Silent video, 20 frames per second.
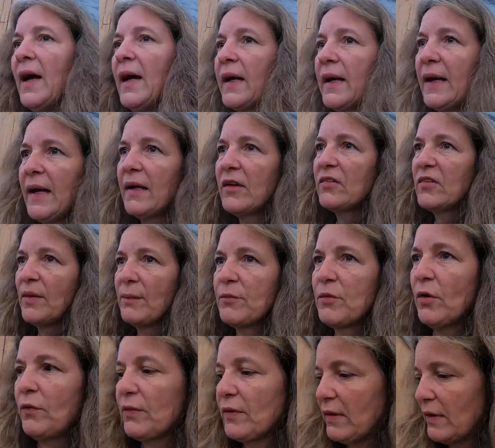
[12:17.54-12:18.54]
I kind of skipped
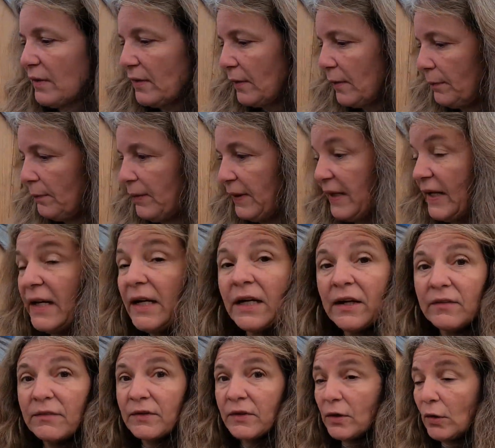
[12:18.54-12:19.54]
over the beginning
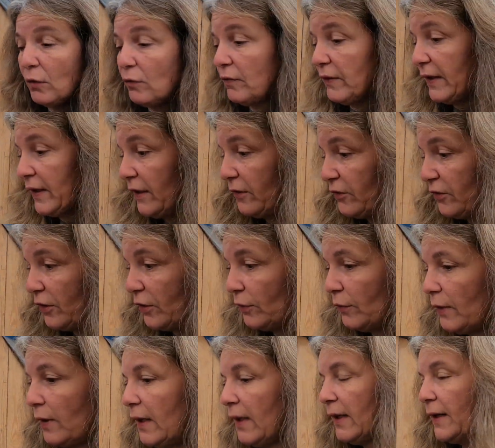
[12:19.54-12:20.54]
of the COVID
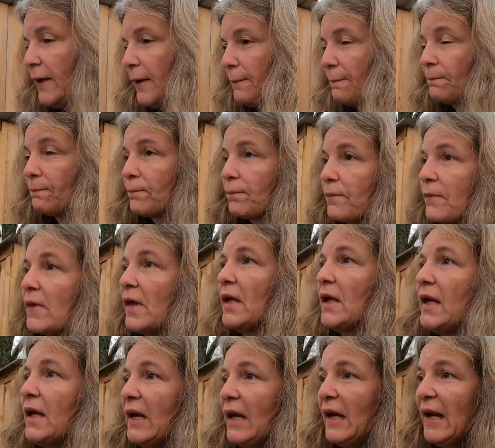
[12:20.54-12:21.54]
issue. Um,
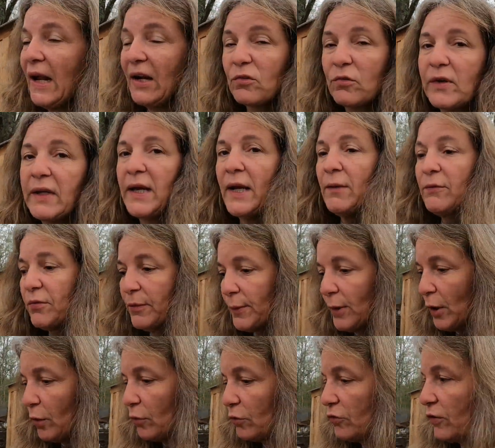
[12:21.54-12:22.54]
it actually came from
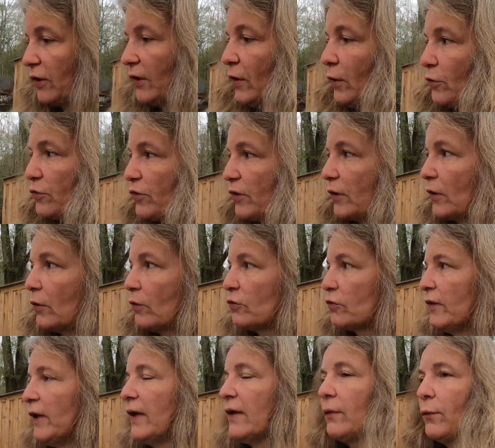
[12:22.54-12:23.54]
Ocean. Ocean goes
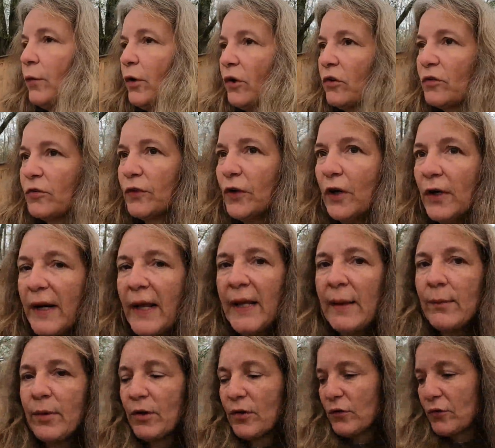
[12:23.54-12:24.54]
around and works for our
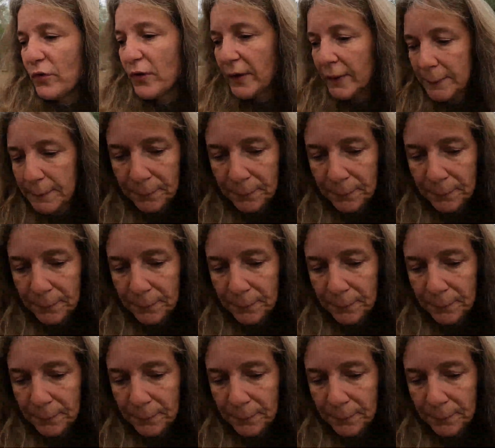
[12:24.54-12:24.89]
neighbors.